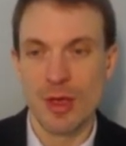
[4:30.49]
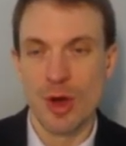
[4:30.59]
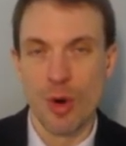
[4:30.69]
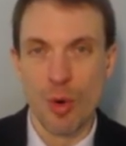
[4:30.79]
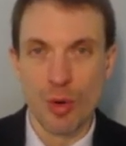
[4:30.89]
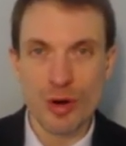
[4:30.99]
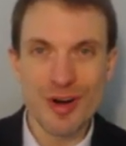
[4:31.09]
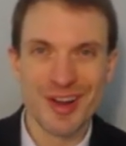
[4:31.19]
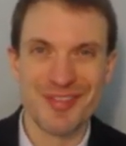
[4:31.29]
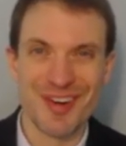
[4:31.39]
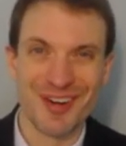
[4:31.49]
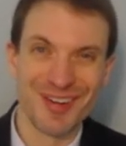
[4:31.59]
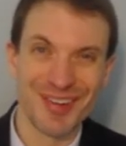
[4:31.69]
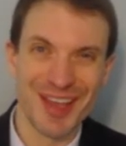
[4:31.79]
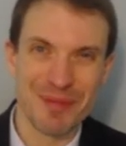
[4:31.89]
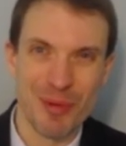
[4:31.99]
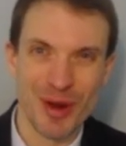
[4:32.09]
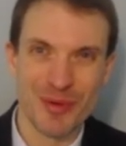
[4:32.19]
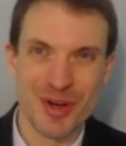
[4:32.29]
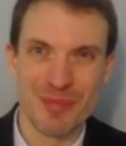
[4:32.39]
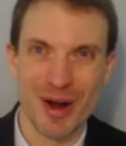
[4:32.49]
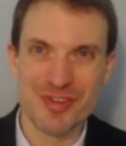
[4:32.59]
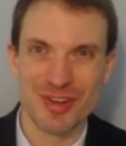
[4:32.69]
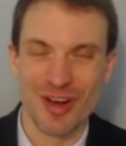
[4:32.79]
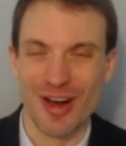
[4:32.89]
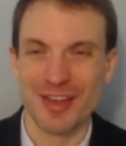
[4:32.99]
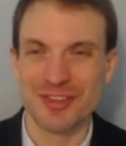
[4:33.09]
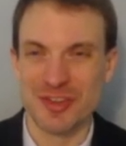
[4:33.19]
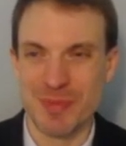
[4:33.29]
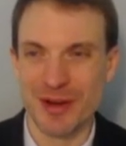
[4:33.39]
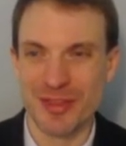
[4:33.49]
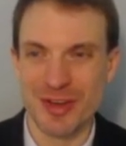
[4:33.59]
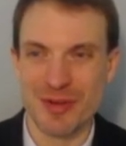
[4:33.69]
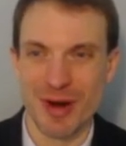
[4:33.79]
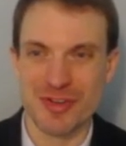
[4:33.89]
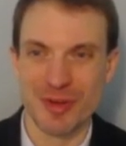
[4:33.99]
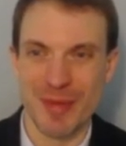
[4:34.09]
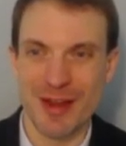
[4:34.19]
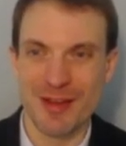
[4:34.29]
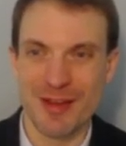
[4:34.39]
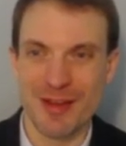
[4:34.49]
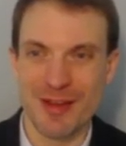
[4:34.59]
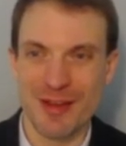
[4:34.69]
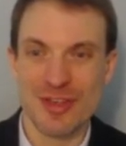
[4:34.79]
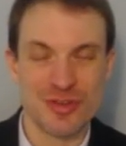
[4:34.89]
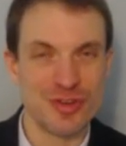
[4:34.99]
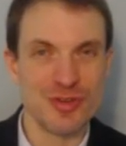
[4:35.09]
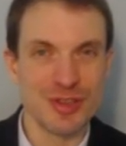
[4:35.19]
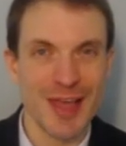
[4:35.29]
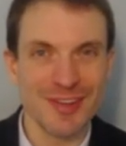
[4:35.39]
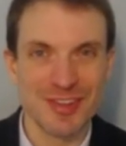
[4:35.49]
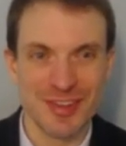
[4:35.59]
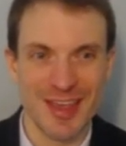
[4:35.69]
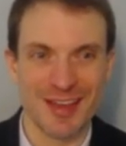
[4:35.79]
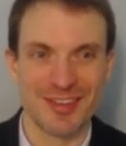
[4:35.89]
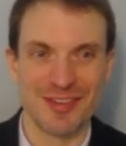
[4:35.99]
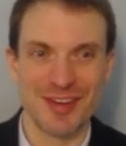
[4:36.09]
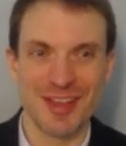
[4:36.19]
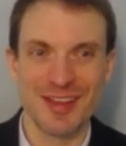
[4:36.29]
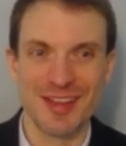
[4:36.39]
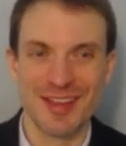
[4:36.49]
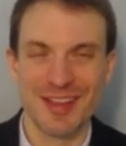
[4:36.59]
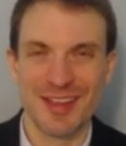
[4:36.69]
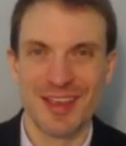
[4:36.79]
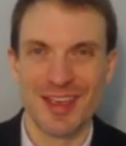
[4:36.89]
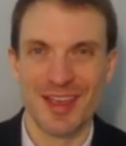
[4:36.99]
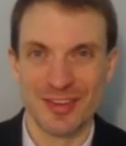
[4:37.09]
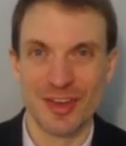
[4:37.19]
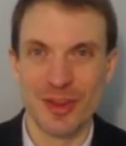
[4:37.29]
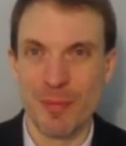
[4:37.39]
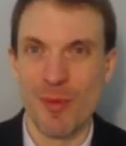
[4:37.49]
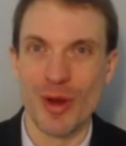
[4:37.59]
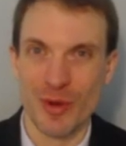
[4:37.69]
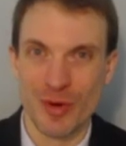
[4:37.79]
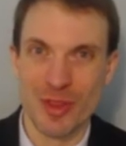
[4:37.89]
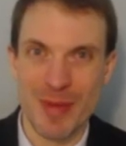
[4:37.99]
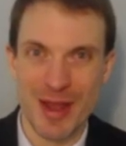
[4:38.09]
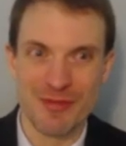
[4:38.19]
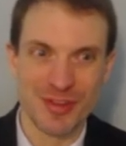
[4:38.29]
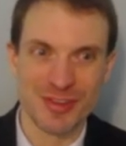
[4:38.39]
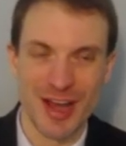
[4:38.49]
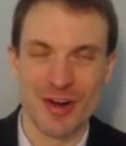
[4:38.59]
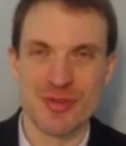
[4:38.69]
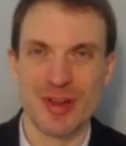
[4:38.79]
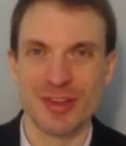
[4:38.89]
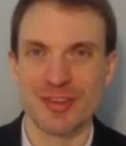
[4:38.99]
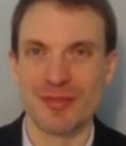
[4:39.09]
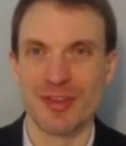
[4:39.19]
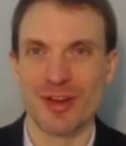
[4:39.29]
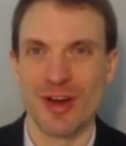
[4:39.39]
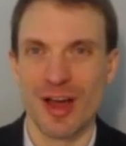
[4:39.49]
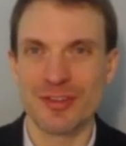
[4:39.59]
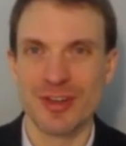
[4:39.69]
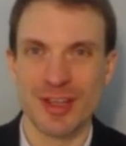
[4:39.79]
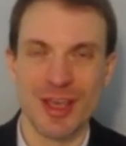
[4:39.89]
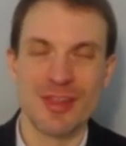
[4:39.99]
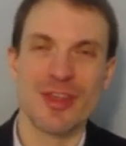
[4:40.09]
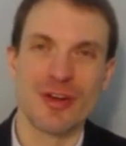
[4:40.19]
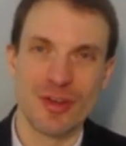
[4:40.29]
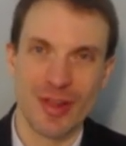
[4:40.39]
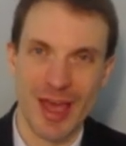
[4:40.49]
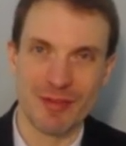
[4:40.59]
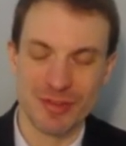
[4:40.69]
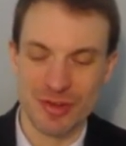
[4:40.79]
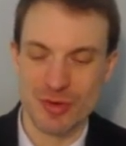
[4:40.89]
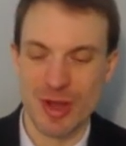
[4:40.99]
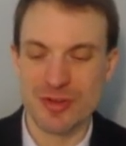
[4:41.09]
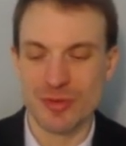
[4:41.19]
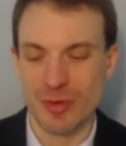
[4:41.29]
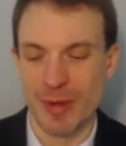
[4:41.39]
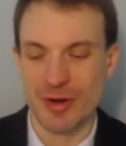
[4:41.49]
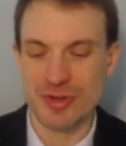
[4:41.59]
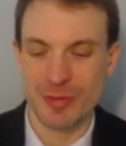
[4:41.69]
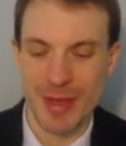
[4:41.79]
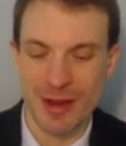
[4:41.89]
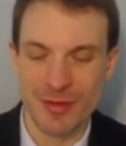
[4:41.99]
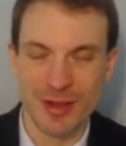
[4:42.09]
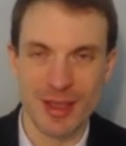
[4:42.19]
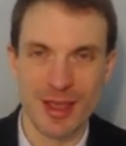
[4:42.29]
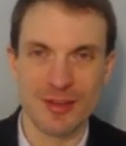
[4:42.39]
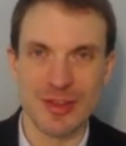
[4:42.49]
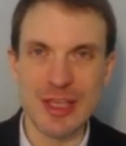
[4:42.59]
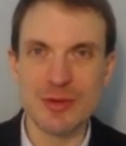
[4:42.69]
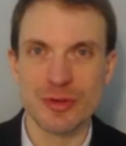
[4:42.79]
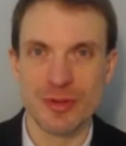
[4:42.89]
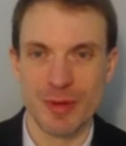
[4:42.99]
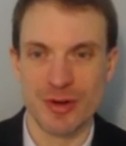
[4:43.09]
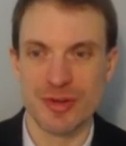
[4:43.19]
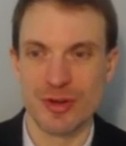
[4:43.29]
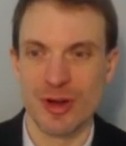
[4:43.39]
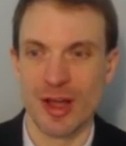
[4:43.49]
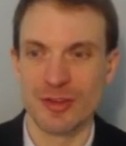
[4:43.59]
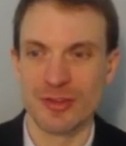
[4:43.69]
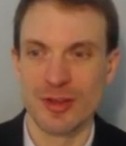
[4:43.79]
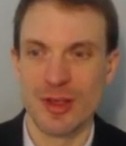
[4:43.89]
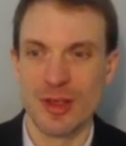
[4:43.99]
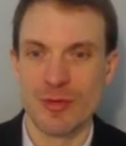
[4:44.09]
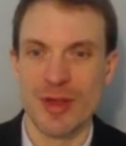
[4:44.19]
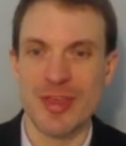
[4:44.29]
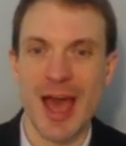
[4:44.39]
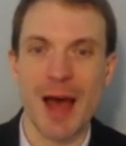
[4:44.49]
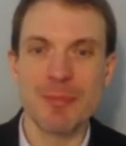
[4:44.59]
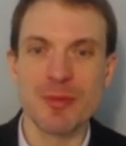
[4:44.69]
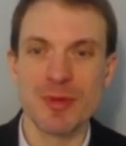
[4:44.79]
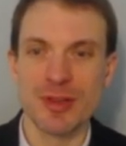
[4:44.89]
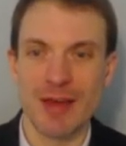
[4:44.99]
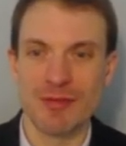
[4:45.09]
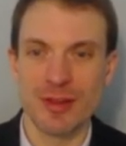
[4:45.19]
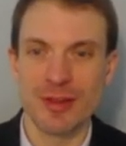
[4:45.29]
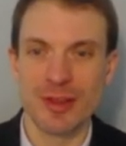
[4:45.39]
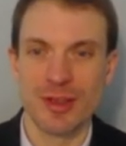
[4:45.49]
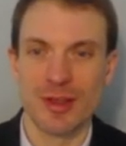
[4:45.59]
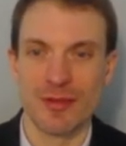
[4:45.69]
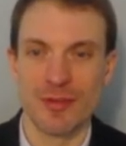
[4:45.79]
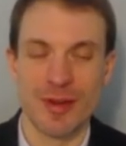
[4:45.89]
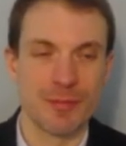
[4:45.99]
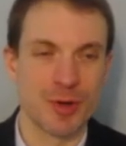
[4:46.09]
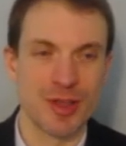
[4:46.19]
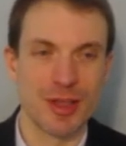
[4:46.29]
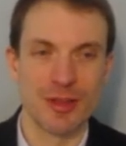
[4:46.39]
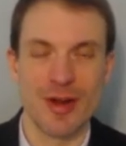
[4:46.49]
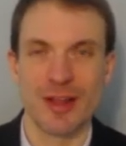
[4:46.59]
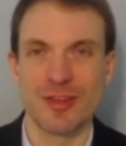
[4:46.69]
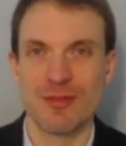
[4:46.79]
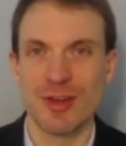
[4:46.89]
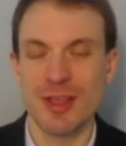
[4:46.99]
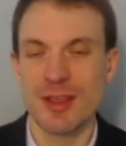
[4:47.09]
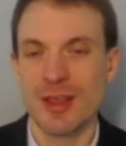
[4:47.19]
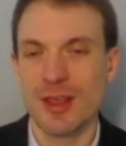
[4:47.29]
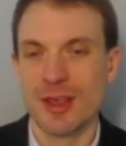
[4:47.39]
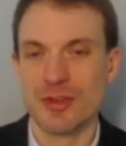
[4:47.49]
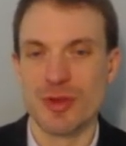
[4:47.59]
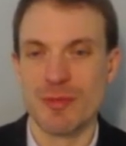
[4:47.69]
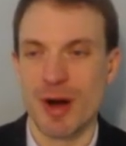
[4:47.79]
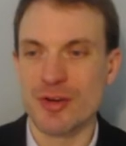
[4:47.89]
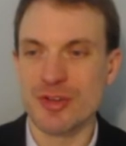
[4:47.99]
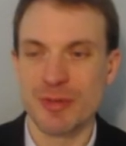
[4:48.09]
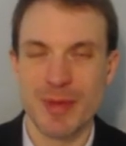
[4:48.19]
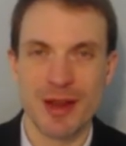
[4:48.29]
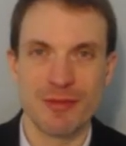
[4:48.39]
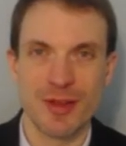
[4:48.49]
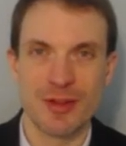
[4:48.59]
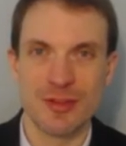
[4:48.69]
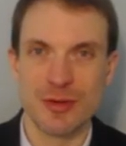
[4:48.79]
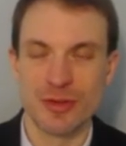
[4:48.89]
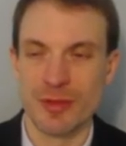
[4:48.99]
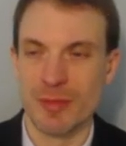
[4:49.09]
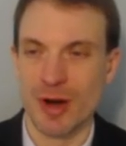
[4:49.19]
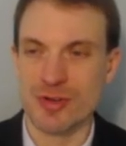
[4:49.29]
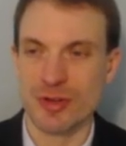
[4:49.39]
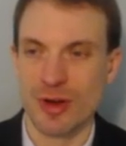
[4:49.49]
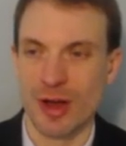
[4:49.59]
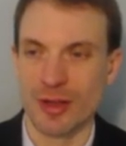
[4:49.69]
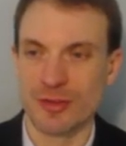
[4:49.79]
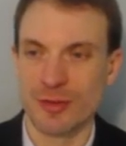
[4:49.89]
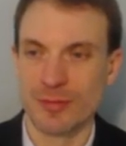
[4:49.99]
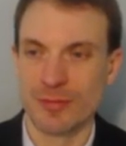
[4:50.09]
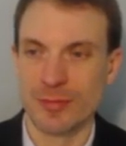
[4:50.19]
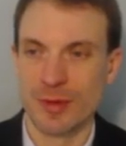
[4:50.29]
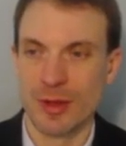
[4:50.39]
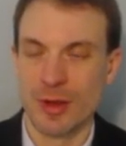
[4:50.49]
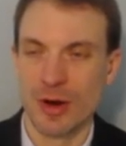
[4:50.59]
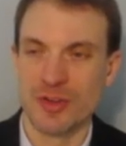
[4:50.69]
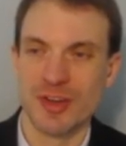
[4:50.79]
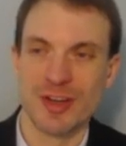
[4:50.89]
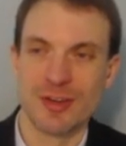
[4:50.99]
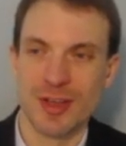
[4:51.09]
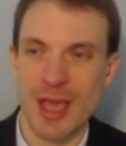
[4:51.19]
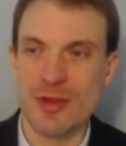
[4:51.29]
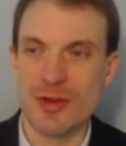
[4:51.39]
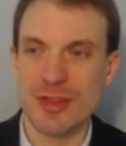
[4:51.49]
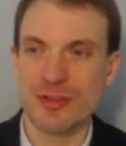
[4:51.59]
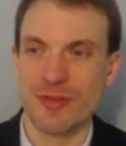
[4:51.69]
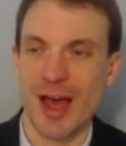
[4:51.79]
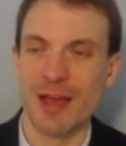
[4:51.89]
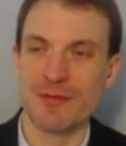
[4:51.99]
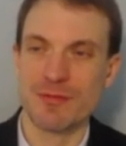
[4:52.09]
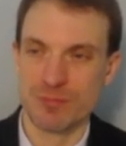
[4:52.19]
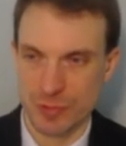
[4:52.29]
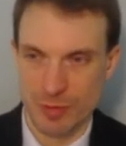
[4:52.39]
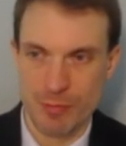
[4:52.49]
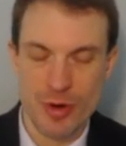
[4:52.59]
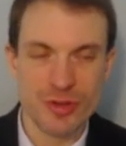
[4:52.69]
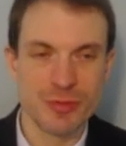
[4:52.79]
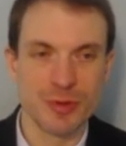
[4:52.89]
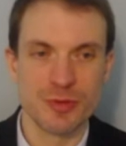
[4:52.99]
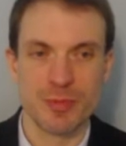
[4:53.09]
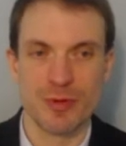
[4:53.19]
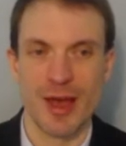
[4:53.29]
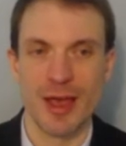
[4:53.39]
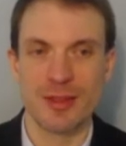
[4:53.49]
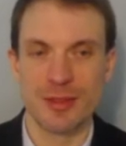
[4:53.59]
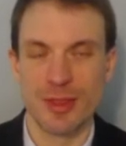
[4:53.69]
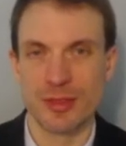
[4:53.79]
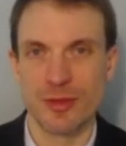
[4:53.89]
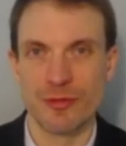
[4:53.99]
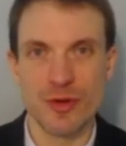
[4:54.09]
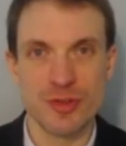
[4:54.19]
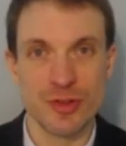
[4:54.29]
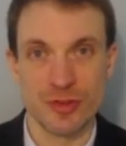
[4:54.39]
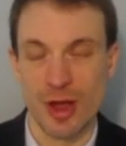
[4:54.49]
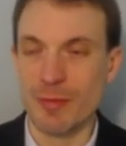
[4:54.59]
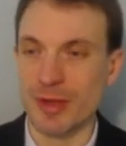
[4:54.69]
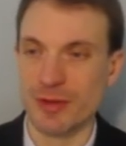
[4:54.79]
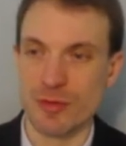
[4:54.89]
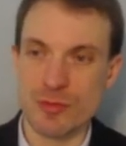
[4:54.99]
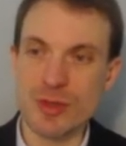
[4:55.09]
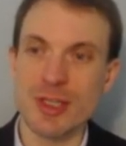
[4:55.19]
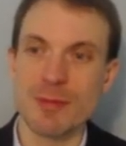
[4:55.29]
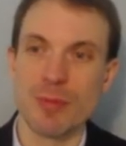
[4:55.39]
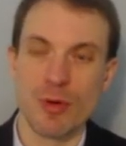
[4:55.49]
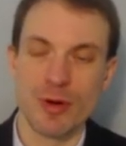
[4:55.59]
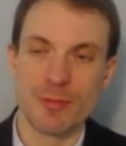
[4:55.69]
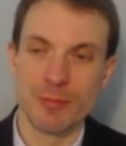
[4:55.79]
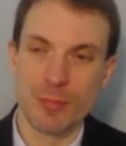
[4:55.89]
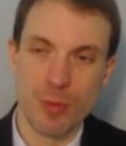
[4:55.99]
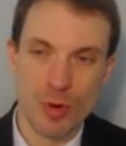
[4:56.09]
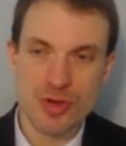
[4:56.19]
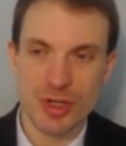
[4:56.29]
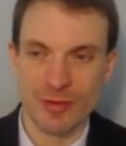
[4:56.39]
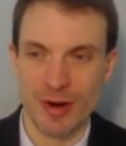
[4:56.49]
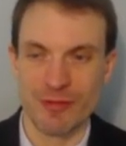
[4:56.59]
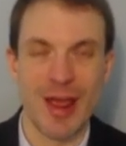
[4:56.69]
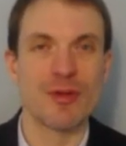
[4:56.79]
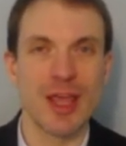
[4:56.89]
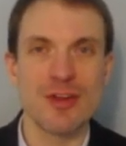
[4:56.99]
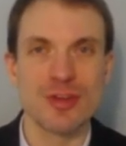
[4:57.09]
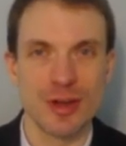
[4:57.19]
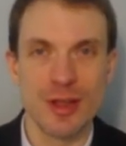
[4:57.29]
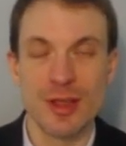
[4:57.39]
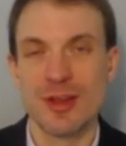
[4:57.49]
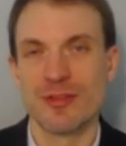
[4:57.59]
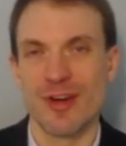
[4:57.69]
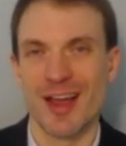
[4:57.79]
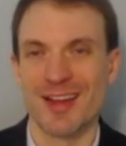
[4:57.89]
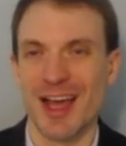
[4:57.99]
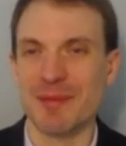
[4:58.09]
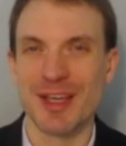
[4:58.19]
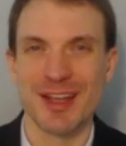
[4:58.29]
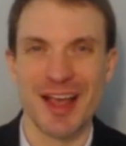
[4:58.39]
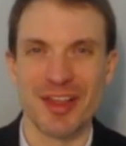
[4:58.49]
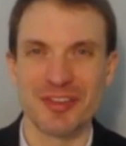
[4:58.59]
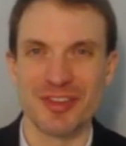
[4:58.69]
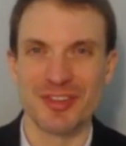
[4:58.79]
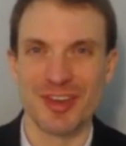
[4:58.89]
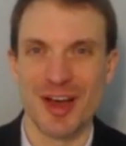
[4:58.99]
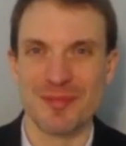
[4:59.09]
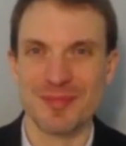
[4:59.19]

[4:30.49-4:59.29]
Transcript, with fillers: Or if you're currently at a point where your marginal cost is bigger than your marginal benefit, you should do less of the activity until the point where the benefit's large relative to the cost. And again, there you'll have a situation where marginal benefit again is equal to marginal cost. Right? The optimal level of a particular activity is where the marginal benefit is equal to the marginal cost. All right, so together these five sort of principles provide like the first installment of a really important portion of our foundation for economic analysis to come.